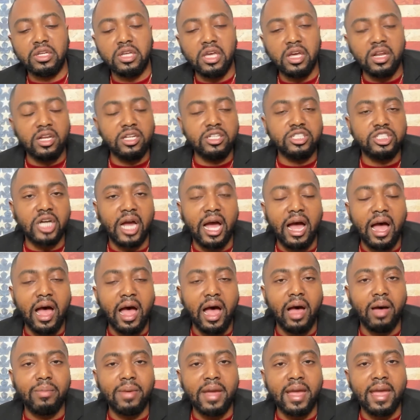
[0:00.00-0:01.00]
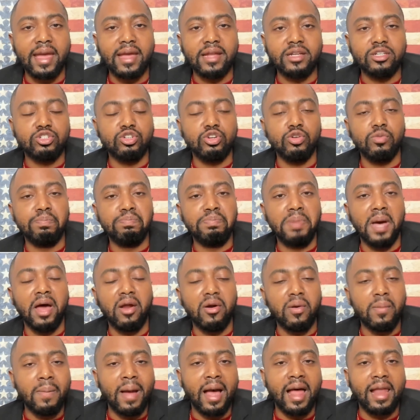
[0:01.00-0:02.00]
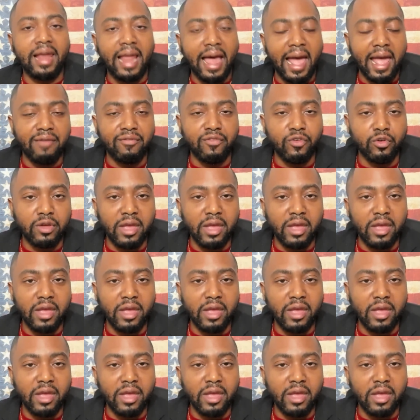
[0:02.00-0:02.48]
get a job and to better my life.